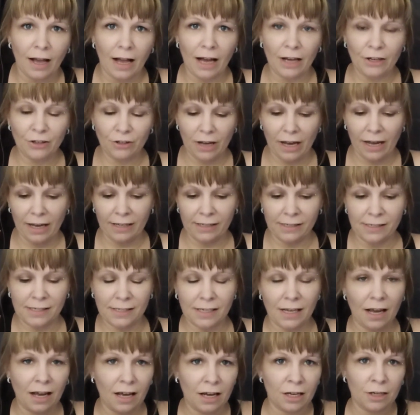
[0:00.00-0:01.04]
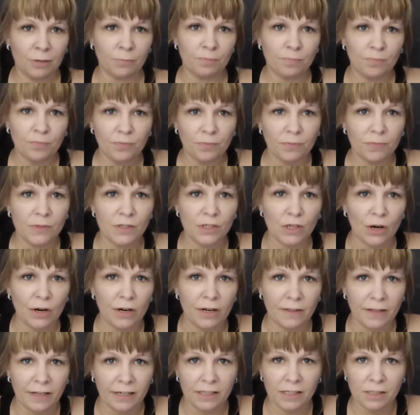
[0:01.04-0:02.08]
Hi, you guys.
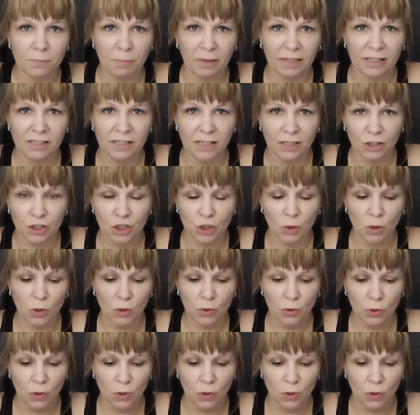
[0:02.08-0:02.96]
Sorry that it's been such a